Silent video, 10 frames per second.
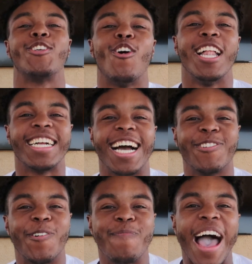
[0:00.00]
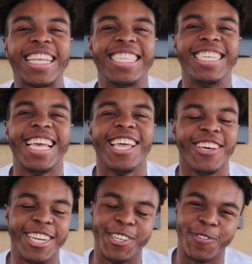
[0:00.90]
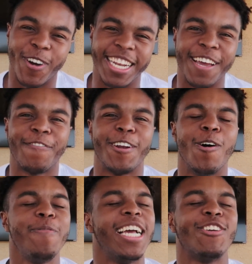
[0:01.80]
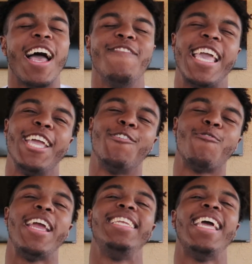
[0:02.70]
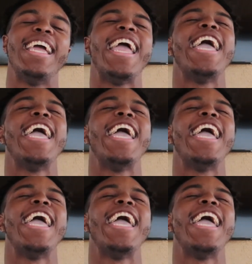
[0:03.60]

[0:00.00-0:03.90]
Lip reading: is going on, guys? Welcome back to the channel. It is your boy NEPHRITE. I hope you guys are having a great day,